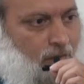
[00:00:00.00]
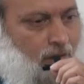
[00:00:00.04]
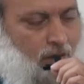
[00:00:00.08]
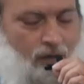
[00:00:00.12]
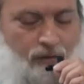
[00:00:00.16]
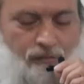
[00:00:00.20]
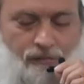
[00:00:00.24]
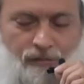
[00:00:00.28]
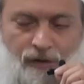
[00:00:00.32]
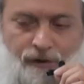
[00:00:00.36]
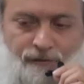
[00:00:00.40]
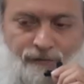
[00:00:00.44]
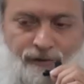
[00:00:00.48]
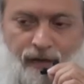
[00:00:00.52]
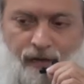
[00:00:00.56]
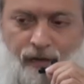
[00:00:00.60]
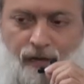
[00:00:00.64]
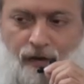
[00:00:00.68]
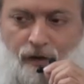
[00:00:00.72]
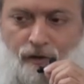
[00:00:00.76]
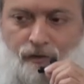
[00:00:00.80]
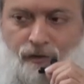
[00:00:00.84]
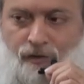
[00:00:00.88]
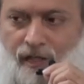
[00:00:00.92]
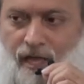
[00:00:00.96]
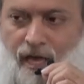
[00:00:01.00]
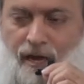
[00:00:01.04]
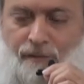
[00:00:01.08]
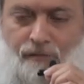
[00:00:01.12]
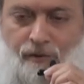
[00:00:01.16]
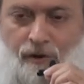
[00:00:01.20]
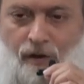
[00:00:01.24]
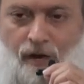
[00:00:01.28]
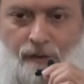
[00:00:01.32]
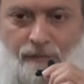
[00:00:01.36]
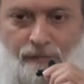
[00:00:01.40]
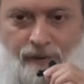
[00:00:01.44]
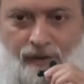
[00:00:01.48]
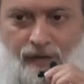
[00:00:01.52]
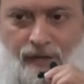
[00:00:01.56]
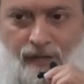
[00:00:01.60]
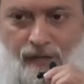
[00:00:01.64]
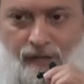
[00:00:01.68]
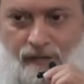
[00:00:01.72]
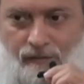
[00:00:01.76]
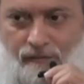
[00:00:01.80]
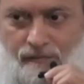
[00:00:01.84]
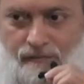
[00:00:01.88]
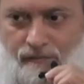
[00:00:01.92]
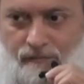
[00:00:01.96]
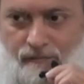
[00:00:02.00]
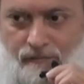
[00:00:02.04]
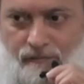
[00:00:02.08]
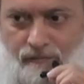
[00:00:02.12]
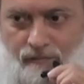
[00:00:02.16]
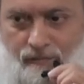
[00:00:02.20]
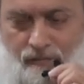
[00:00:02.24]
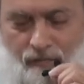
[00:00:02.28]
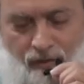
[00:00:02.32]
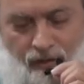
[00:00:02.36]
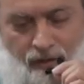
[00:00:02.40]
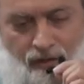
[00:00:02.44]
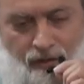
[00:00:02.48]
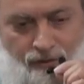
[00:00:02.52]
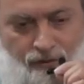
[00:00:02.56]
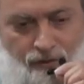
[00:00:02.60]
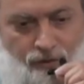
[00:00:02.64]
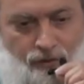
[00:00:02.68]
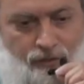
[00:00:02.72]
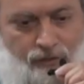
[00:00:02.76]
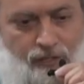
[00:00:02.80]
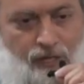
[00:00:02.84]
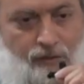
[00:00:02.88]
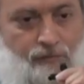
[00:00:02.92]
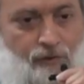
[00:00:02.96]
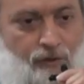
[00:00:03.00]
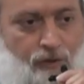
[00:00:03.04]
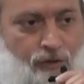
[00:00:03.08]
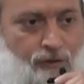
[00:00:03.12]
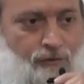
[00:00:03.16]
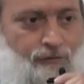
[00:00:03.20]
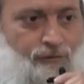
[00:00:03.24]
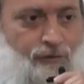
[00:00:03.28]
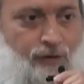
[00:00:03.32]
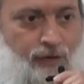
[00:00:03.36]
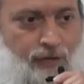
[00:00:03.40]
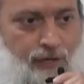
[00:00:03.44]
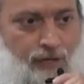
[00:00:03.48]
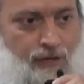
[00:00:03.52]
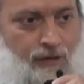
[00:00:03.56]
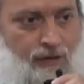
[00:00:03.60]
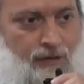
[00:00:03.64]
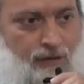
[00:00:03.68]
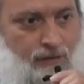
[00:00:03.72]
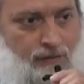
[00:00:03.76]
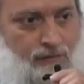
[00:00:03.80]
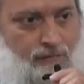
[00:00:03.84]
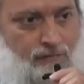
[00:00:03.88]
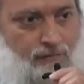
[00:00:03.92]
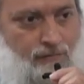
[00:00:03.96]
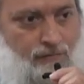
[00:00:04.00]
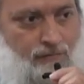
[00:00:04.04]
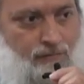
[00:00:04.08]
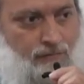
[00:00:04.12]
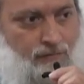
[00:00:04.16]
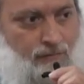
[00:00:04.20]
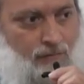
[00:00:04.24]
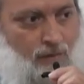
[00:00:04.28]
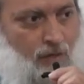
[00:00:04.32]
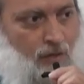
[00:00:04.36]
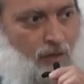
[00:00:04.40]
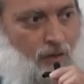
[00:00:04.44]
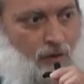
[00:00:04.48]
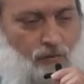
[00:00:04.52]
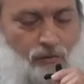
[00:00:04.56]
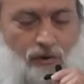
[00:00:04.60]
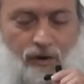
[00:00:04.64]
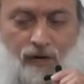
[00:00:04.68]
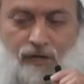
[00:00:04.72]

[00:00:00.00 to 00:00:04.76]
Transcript: But if I go to that property, and of course I'm looking for deer, what